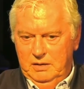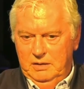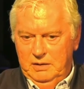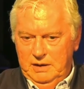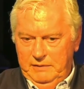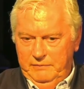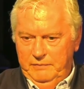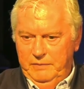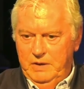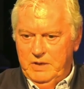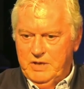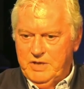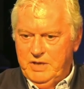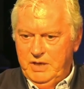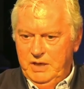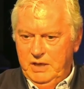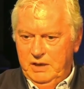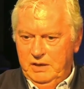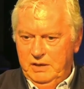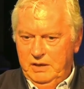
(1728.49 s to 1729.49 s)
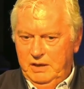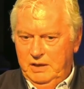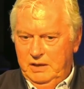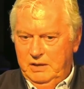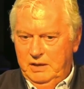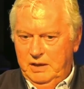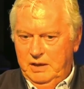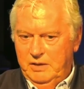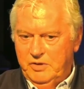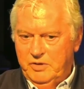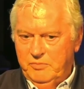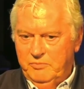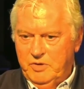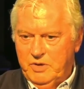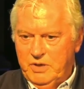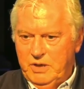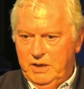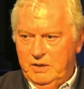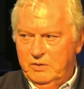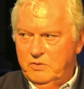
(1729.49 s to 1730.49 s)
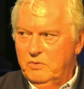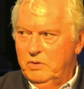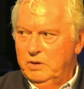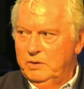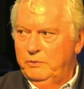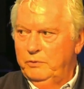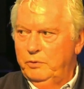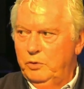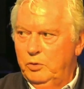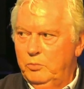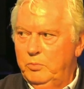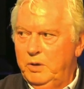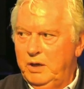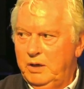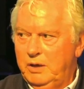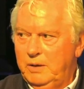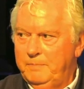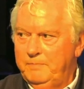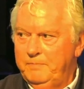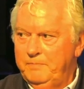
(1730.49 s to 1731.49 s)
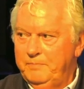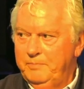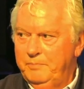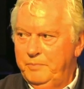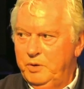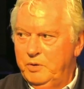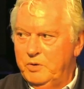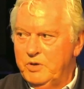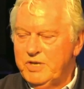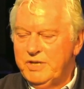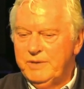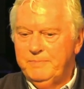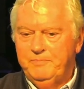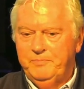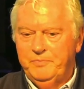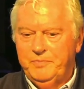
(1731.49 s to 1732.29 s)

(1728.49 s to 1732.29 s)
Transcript: that first year the, the engine was allowed to run at four bar boost,